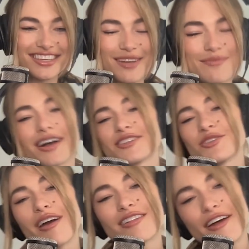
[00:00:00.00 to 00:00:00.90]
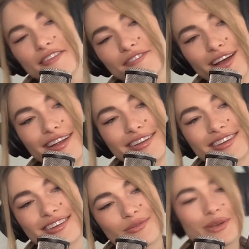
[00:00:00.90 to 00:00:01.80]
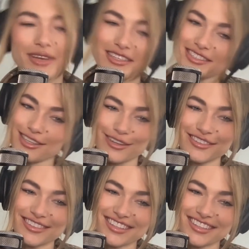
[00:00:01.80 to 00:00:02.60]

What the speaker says: And I'm glad you had a lot of fun and we missed you.